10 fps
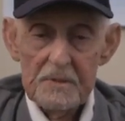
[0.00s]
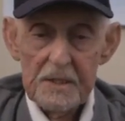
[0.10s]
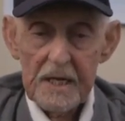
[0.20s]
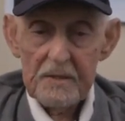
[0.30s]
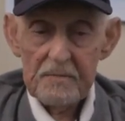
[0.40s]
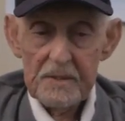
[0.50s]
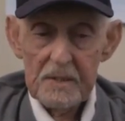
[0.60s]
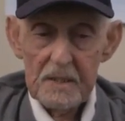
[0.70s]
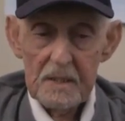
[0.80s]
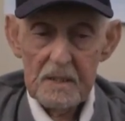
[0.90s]
together
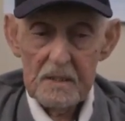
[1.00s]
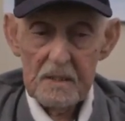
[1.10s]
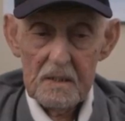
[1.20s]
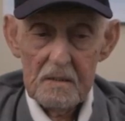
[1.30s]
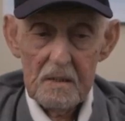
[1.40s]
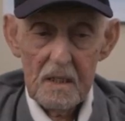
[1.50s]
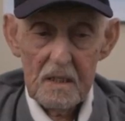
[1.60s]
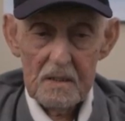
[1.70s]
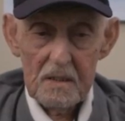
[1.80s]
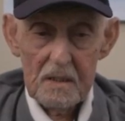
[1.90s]
and, uh,
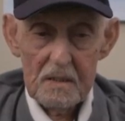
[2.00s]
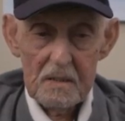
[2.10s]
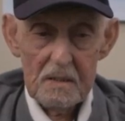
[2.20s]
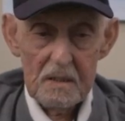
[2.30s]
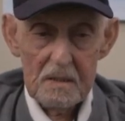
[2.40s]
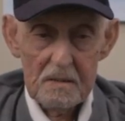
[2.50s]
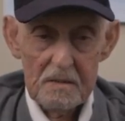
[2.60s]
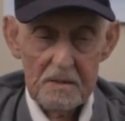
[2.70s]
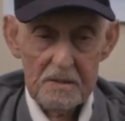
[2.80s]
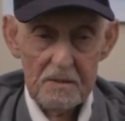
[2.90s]
and, and
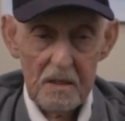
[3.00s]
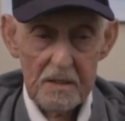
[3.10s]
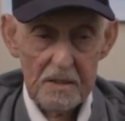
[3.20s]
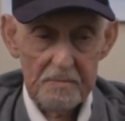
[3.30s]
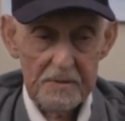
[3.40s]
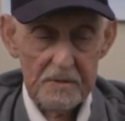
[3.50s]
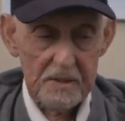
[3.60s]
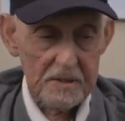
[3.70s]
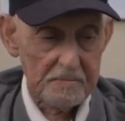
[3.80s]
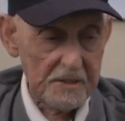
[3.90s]
uh, started
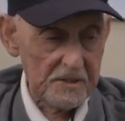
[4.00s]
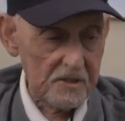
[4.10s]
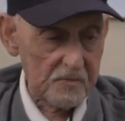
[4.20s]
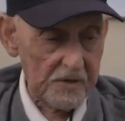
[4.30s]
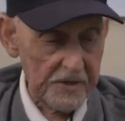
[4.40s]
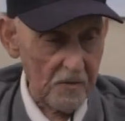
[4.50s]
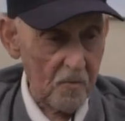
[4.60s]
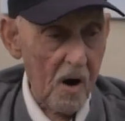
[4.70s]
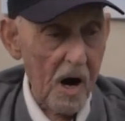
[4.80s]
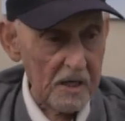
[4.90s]
this business where he
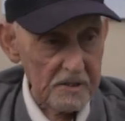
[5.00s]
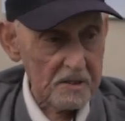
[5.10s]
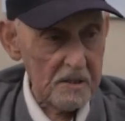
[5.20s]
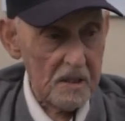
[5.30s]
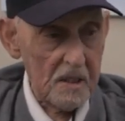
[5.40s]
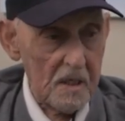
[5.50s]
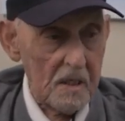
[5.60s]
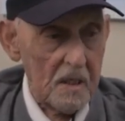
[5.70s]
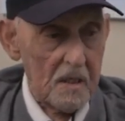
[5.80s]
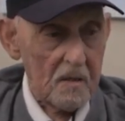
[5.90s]
was
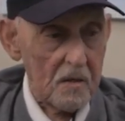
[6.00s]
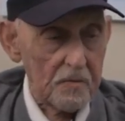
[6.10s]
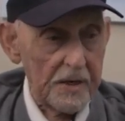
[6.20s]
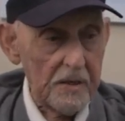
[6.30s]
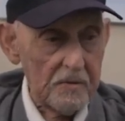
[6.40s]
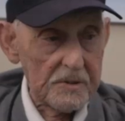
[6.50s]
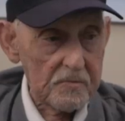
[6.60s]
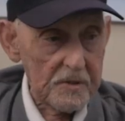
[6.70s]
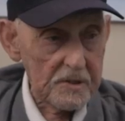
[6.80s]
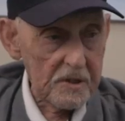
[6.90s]
already
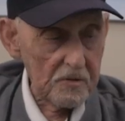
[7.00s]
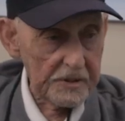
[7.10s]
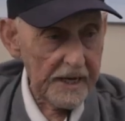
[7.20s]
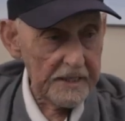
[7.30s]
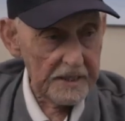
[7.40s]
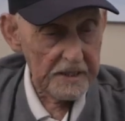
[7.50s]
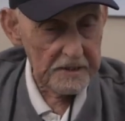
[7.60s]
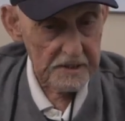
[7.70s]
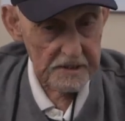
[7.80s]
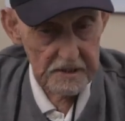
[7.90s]
was, was located
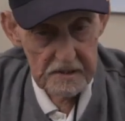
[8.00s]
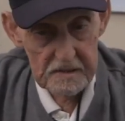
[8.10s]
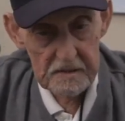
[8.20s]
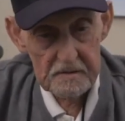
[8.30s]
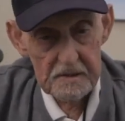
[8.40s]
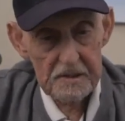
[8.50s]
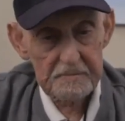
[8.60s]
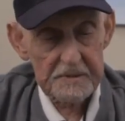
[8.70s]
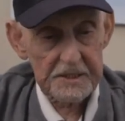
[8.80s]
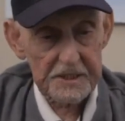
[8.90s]
in this,
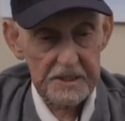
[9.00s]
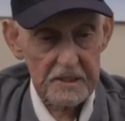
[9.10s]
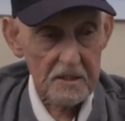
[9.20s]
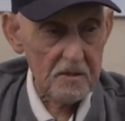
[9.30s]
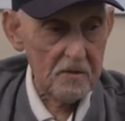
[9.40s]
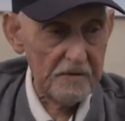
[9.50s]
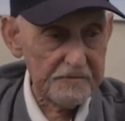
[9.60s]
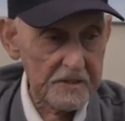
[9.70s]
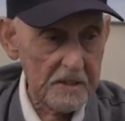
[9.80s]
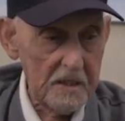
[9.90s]
this particular
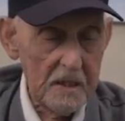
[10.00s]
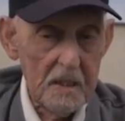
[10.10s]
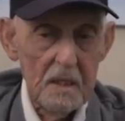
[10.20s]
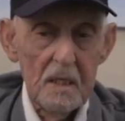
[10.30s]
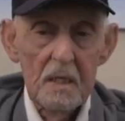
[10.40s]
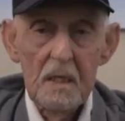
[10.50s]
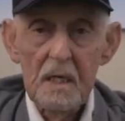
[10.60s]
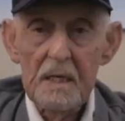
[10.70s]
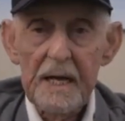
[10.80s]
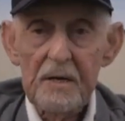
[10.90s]
loft
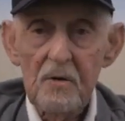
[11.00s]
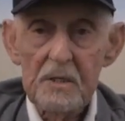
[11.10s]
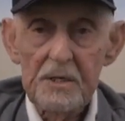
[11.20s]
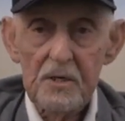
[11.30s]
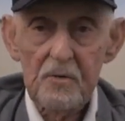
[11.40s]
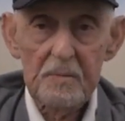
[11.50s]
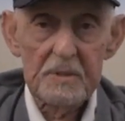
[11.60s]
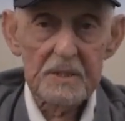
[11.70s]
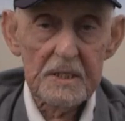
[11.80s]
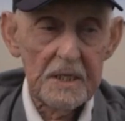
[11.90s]
and had all the
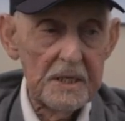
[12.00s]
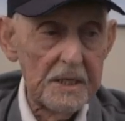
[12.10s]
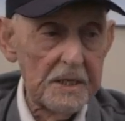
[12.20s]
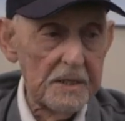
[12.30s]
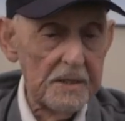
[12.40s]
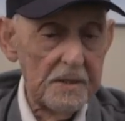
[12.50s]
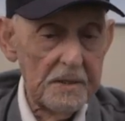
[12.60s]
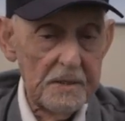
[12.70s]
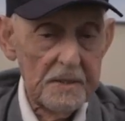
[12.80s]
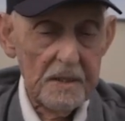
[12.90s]
equipment that he needed
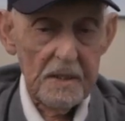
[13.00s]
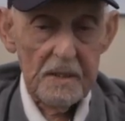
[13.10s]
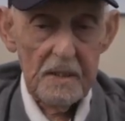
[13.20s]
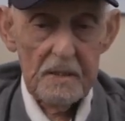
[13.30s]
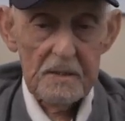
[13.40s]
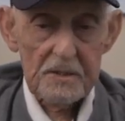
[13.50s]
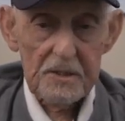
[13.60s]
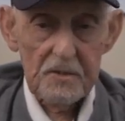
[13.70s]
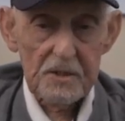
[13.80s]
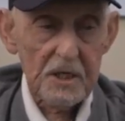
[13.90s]

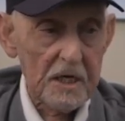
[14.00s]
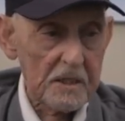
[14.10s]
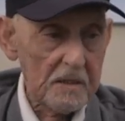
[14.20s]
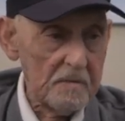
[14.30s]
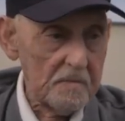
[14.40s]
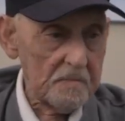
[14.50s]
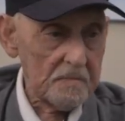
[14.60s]
to cut.